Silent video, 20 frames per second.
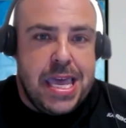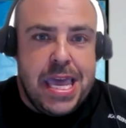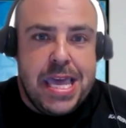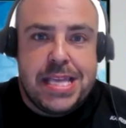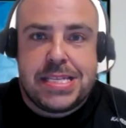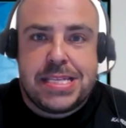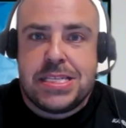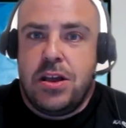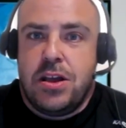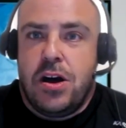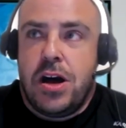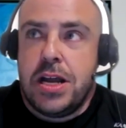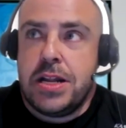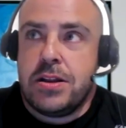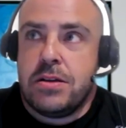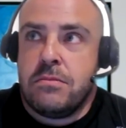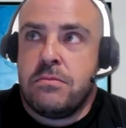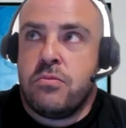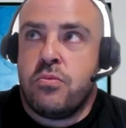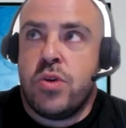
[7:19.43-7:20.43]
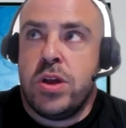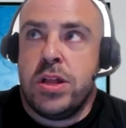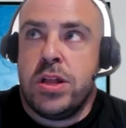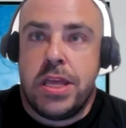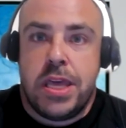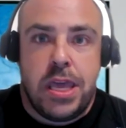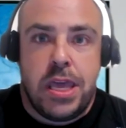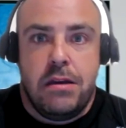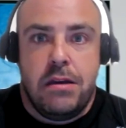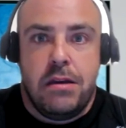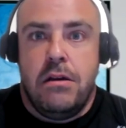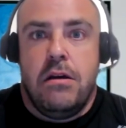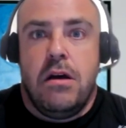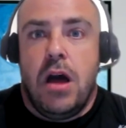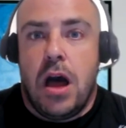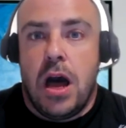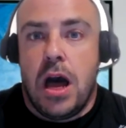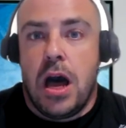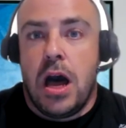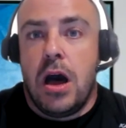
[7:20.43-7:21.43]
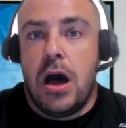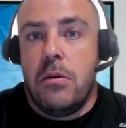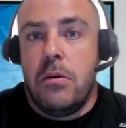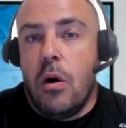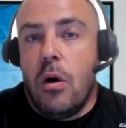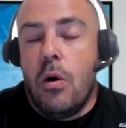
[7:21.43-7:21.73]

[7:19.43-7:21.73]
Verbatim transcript: it's not really uh,